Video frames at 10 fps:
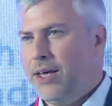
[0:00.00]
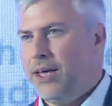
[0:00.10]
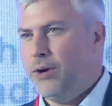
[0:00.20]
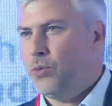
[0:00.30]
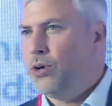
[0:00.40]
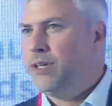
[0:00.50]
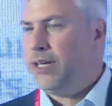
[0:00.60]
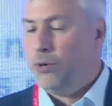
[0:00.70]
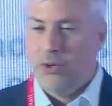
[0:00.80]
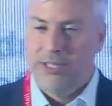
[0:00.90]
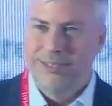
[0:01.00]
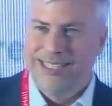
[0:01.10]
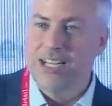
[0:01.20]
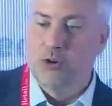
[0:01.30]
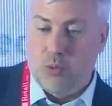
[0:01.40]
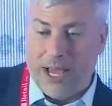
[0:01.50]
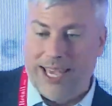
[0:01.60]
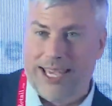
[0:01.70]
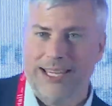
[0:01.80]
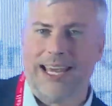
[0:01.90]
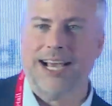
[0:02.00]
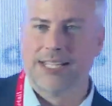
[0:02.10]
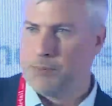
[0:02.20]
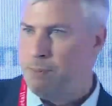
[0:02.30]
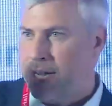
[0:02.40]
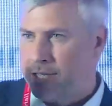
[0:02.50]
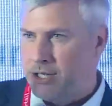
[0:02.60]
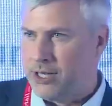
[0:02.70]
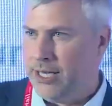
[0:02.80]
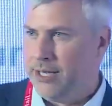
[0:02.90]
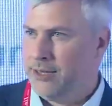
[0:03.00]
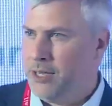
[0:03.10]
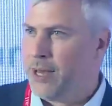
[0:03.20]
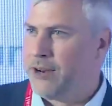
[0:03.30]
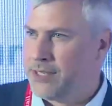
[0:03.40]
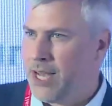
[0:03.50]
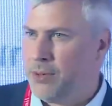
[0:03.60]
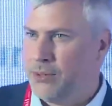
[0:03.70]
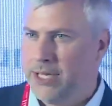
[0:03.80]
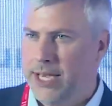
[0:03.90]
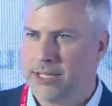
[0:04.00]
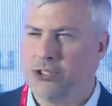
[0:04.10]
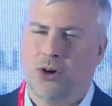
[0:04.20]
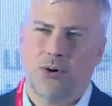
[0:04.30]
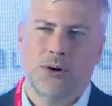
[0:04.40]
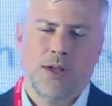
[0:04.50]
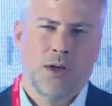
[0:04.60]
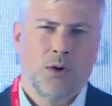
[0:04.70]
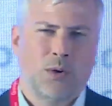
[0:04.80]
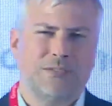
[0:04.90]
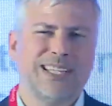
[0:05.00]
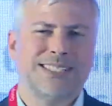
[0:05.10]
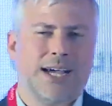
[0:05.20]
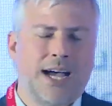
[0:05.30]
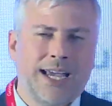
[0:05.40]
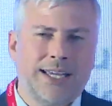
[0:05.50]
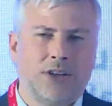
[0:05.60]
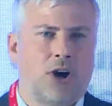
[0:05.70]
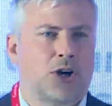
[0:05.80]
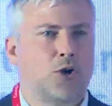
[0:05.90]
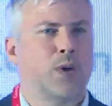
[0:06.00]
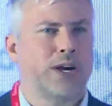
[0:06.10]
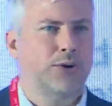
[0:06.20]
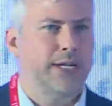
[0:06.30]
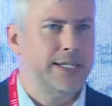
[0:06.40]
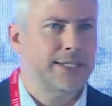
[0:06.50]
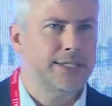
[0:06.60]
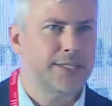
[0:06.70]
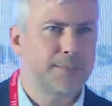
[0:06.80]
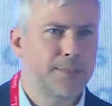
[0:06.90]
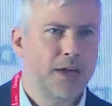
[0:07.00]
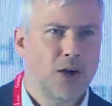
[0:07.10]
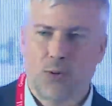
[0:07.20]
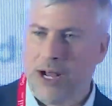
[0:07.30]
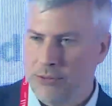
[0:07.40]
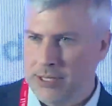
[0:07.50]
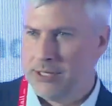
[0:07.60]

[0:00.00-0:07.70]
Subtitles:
it would degrade exponentially, the amount of time it would take. So we've designed our queries around these